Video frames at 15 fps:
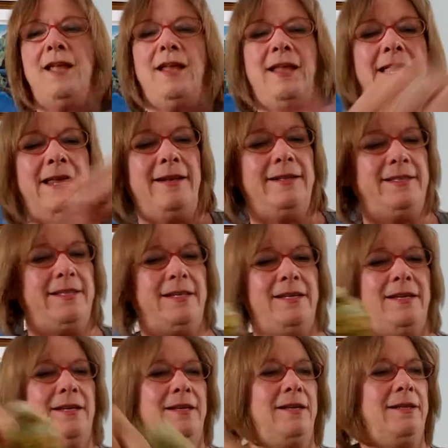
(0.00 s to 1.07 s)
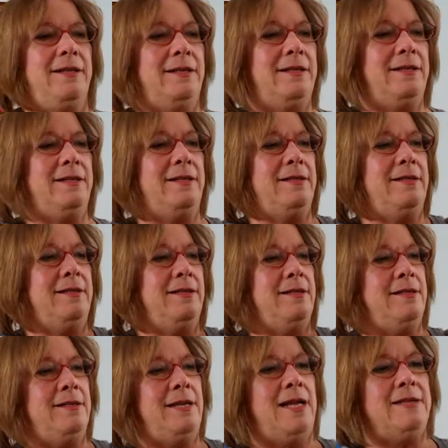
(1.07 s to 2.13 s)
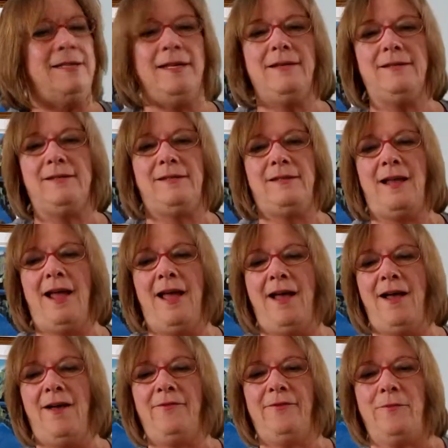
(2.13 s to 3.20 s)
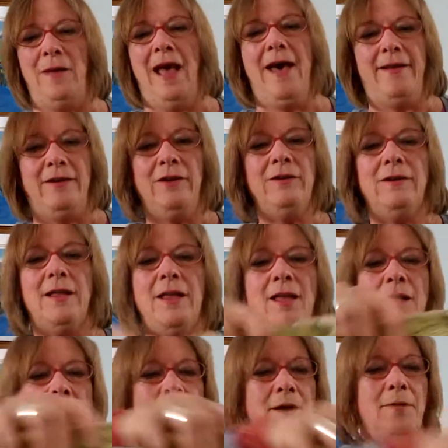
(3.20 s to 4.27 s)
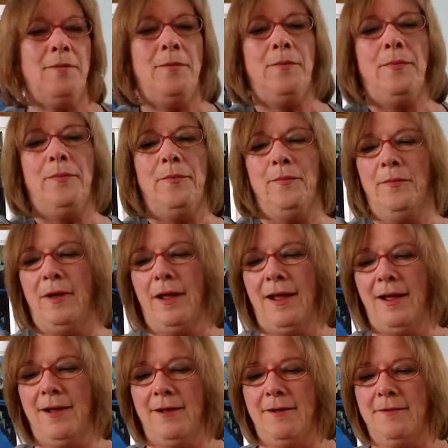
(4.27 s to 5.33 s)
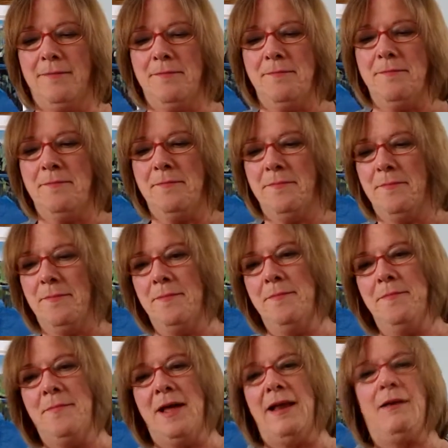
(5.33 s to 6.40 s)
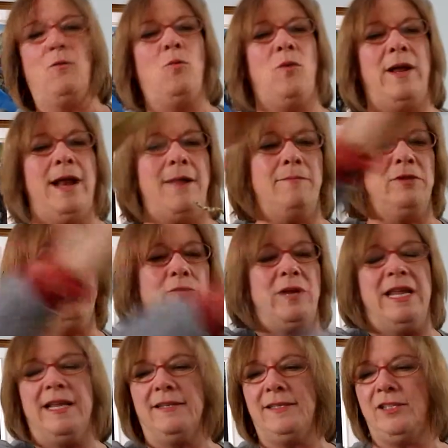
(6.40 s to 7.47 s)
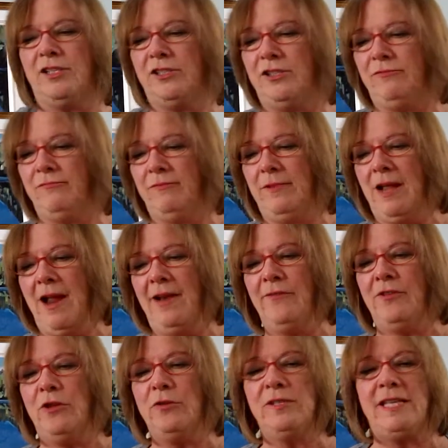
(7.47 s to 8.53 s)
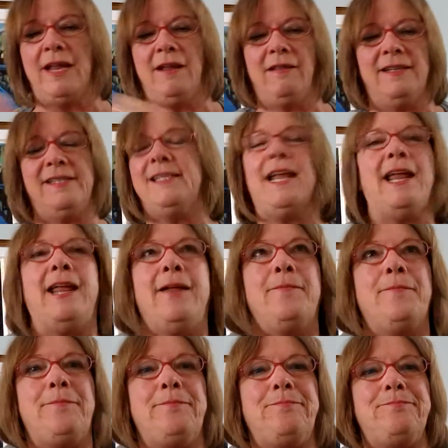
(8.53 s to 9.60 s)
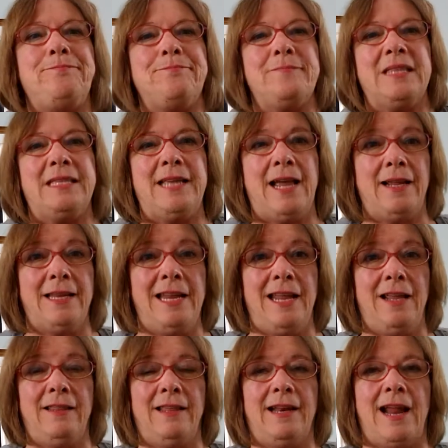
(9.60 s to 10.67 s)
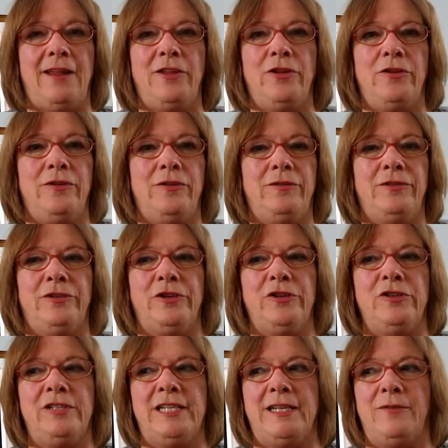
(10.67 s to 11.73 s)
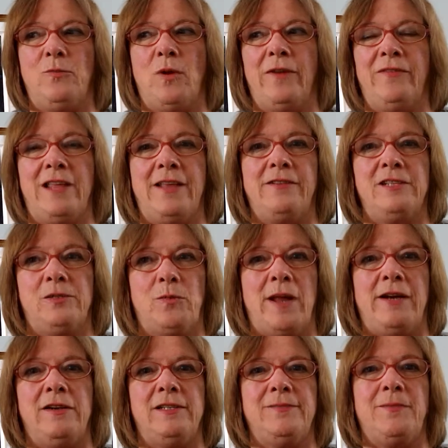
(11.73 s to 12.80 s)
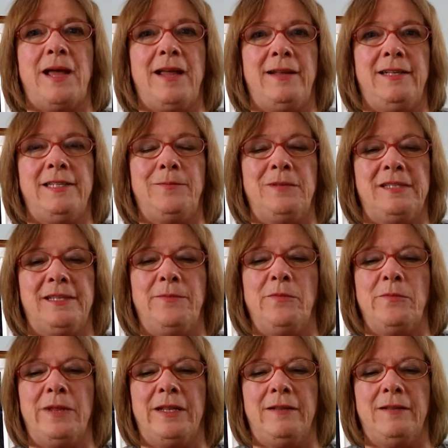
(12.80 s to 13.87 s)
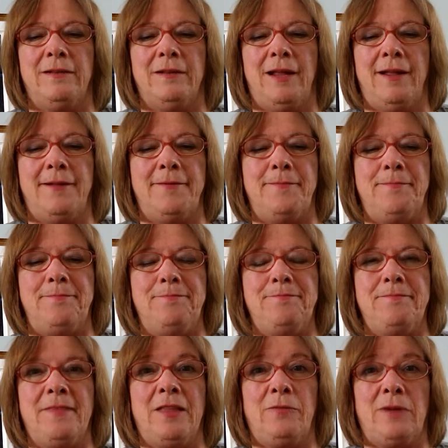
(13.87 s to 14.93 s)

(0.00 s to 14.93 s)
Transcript: It doesn't have a pattern, but what I'm doing is just kind of using the same technique that I learned in one of the other sweaters by Elizabeth Zimmerman, the